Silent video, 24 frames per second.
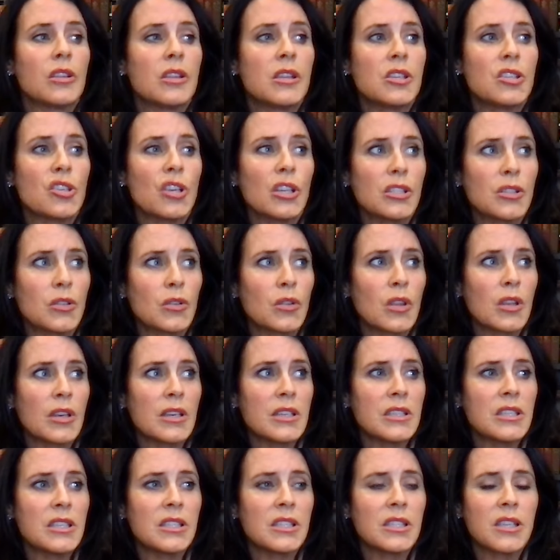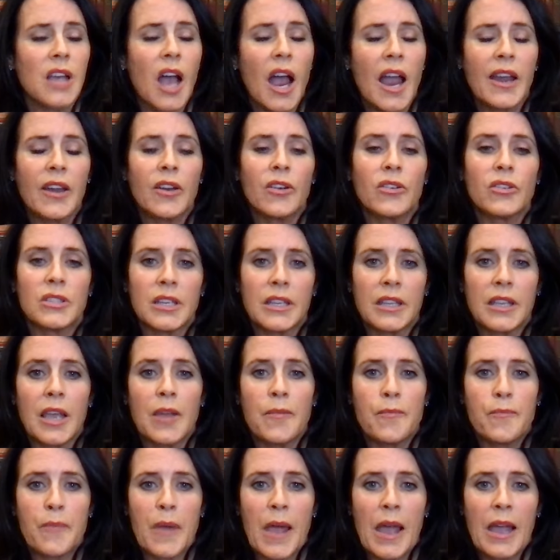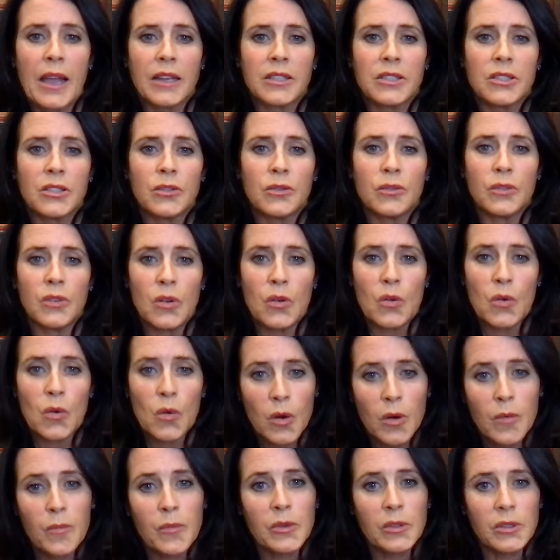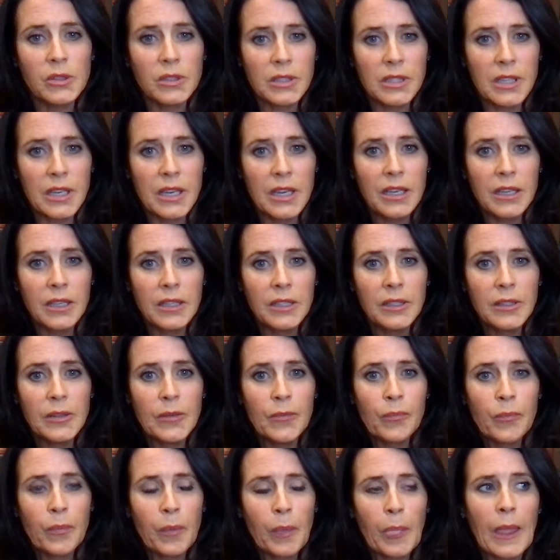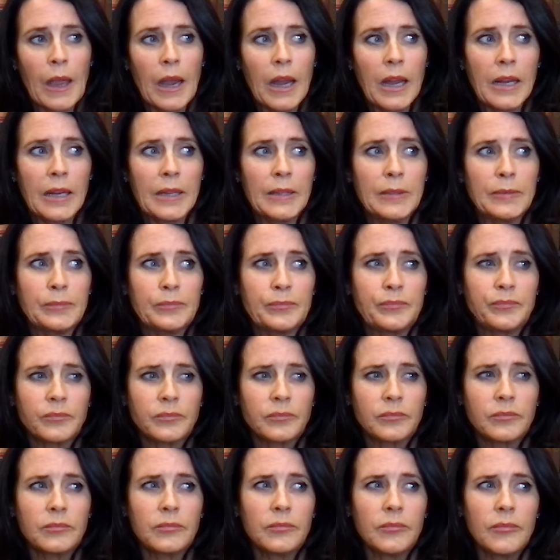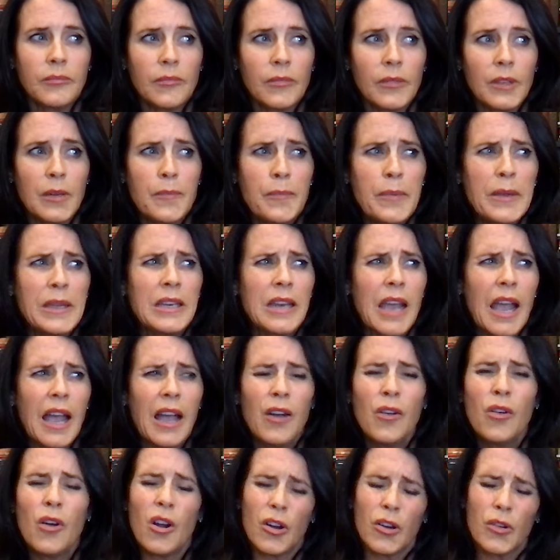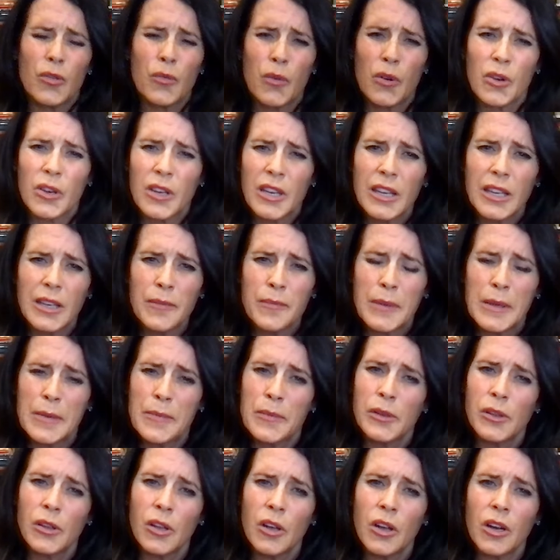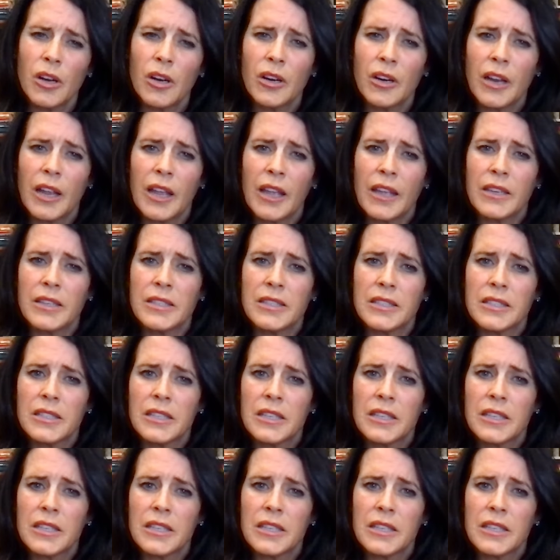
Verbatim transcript: just the desire to get back to normalcy. Um, but how hardworking people are and